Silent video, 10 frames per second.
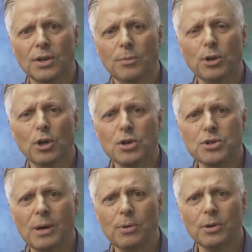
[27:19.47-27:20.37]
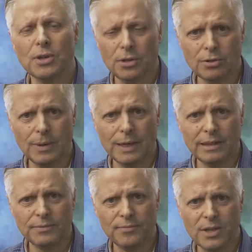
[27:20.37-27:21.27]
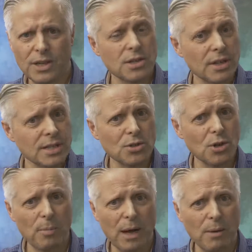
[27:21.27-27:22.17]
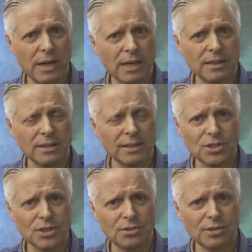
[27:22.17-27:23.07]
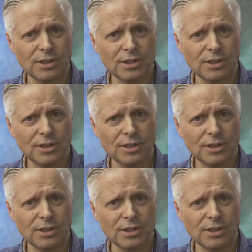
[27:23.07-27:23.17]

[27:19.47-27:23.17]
put it on a tripod, you're away. So this is not about a money issue.